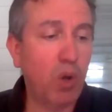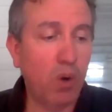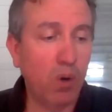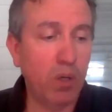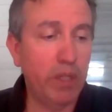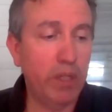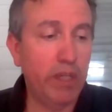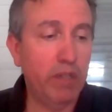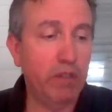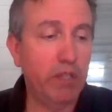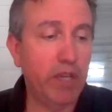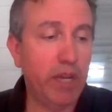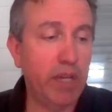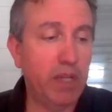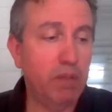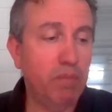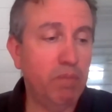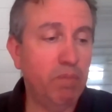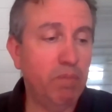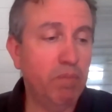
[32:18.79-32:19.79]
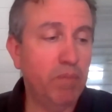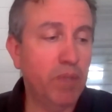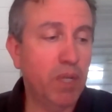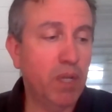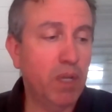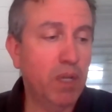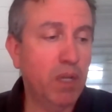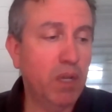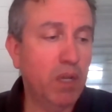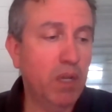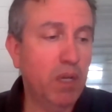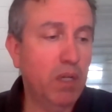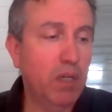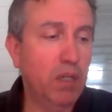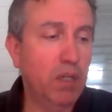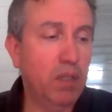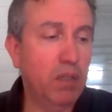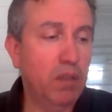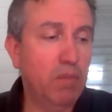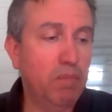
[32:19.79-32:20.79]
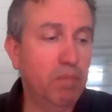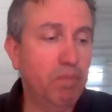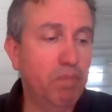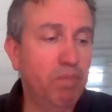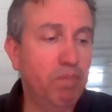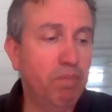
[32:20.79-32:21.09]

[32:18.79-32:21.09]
on here yet. Um,